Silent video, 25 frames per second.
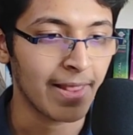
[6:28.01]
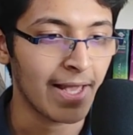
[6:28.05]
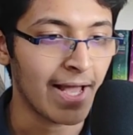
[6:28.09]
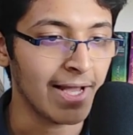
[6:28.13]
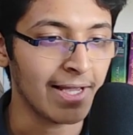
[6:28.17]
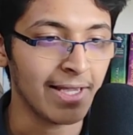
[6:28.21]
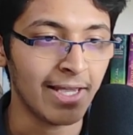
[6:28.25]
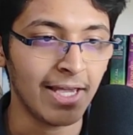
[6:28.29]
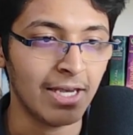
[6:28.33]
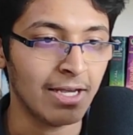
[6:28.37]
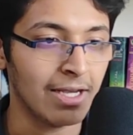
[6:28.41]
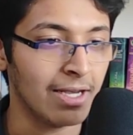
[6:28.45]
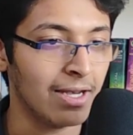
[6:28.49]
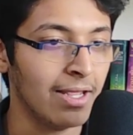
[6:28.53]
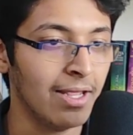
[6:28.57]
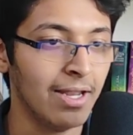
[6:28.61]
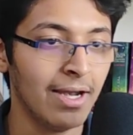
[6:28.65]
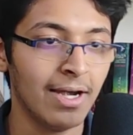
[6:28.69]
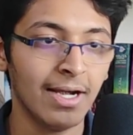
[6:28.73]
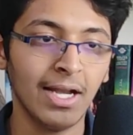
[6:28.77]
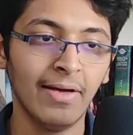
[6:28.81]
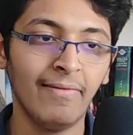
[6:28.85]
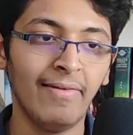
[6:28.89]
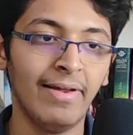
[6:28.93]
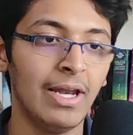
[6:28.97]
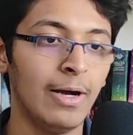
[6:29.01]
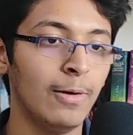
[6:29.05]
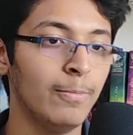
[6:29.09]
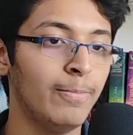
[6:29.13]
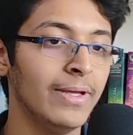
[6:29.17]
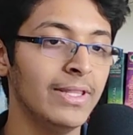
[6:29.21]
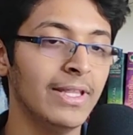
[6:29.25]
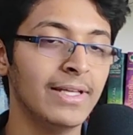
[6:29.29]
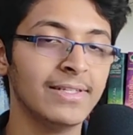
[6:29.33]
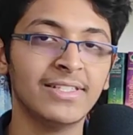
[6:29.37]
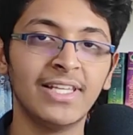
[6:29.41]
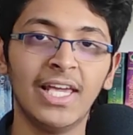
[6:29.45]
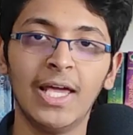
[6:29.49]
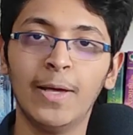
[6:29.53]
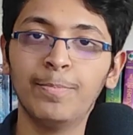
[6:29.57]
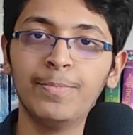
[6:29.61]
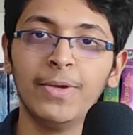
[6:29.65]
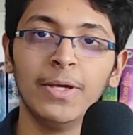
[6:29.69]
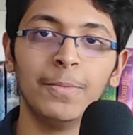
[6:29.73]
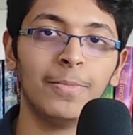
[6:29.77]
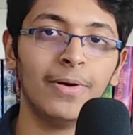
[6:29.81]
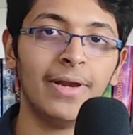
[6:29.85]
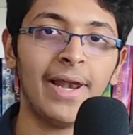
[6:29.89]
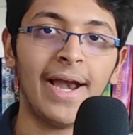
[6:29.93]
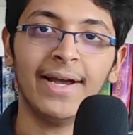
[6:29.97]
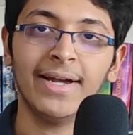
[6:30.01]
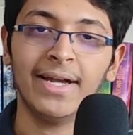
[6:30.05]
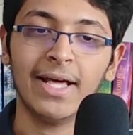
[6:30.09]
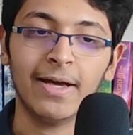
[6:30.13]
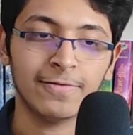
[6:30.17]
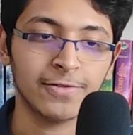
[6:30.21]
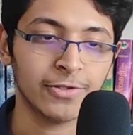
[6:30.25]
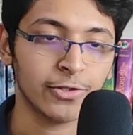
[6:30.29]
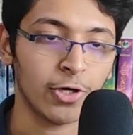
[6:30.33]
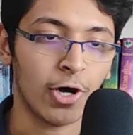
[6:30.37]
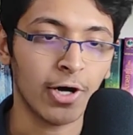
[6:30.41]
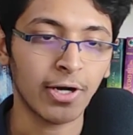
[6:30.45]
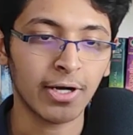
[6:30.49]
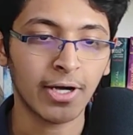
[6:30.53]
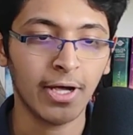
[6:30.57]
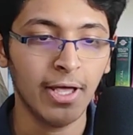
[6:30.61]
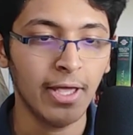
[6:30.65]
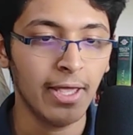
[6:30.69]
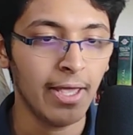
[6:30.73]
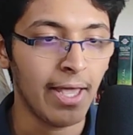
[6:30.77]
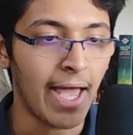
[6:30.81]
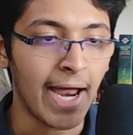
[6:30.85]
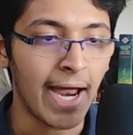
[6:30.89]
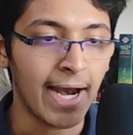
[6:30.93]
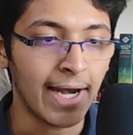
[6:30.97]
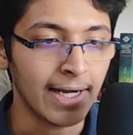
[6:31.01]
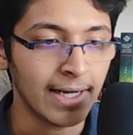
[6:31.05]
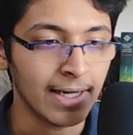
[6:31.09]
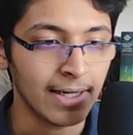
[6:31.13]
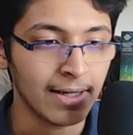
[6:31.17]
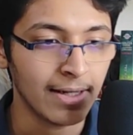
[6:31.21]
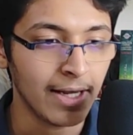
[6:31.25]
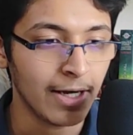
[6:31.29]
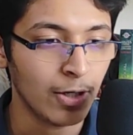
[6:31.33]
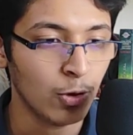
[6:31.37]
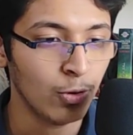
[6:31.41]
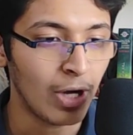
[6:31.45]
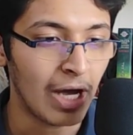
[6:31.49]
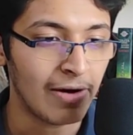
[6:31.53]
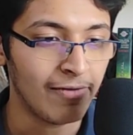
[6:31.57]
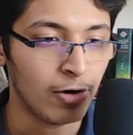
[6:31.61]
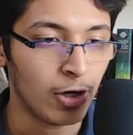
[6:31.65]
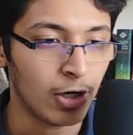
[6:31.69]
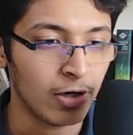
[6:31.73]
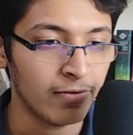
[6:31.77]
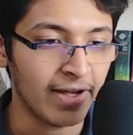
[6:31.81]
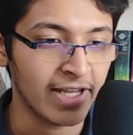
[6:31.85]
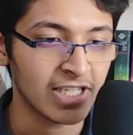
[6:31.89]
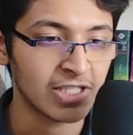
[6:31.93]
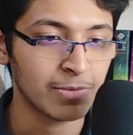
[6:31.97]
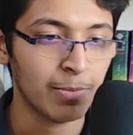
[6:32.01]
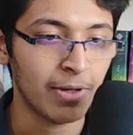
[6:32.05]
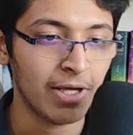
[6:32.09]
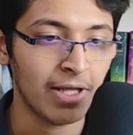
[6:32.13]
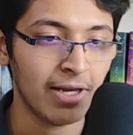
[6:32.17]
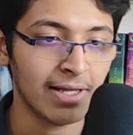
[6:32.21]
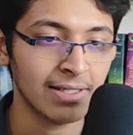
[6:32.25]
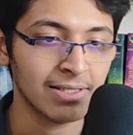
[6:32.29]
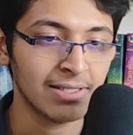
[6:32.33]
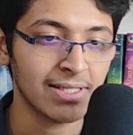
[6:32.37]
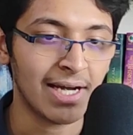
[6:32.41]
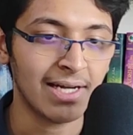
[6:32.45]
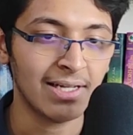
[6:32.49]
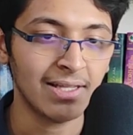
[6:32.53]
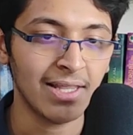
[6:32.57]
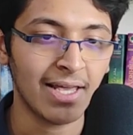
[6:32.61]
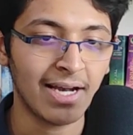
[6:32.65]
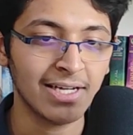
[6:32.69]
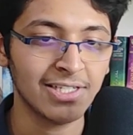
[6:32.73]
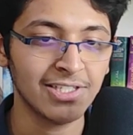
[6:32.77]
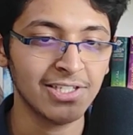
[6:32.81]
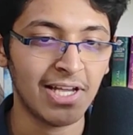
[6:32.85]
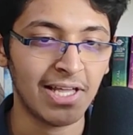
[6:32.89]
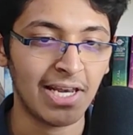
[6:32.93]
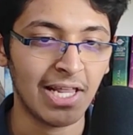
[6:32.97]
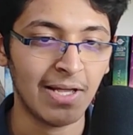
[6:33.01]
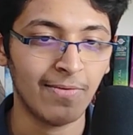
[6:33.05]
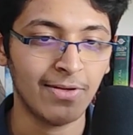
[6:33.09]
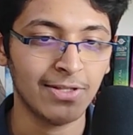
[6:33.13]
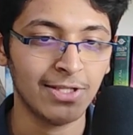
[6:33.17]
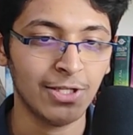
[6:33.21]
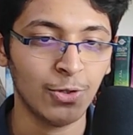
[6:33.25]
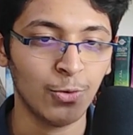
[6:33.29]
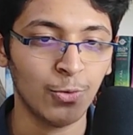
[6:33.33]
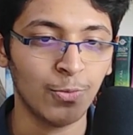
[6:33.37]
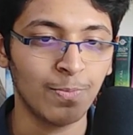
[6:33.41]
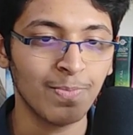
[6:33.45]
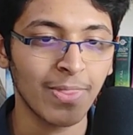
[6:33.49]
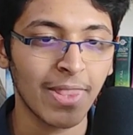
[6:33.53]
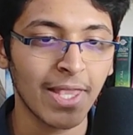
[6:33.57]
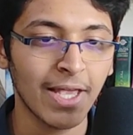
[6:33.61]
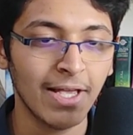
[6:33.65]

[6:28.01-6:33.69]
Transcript: again developed by the same people at DevSoc, and they do have a lot of experience that they are sharing with you.